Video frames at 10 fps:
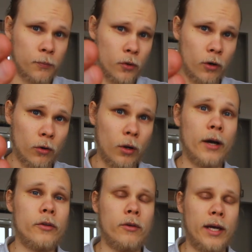Pro,
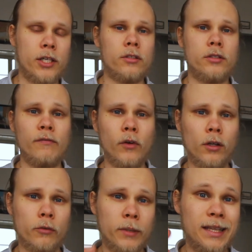how do you adjust the
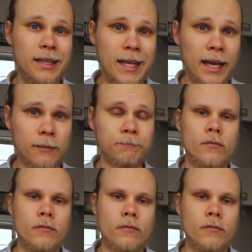volume in there?